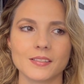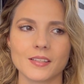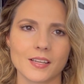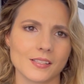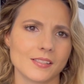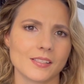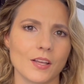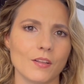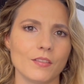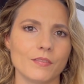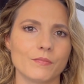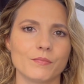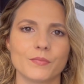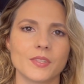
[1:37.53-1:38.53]
sell
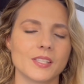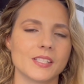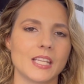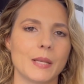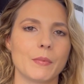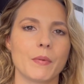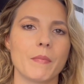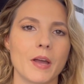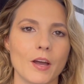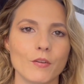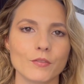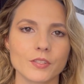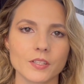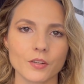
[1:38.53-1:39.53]
the same
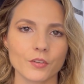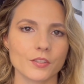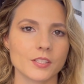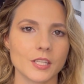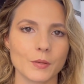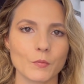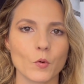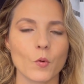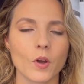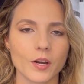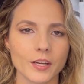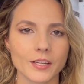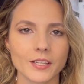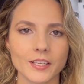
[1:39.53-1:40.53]
amount or the same
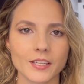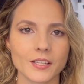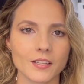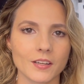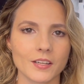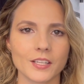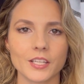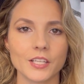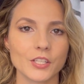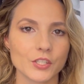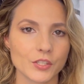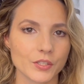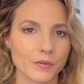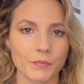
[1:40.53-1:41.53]
quantity on
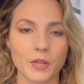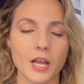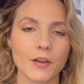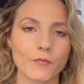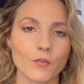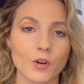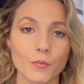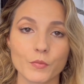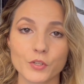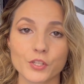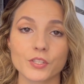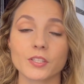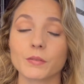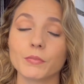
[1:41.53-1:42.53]
each platform, which
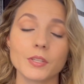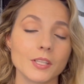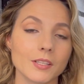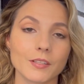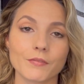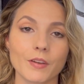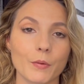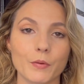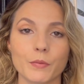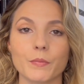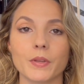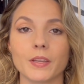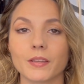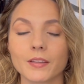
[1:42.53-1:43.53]
is completely fine with
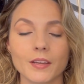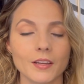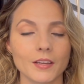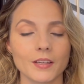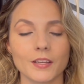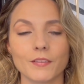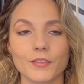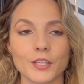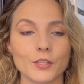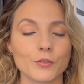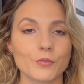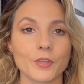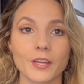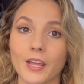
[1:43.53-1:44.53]
me if they
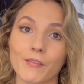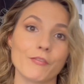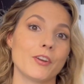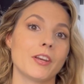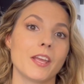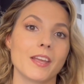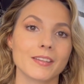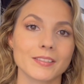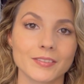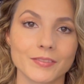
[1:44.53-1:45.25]
do that every day.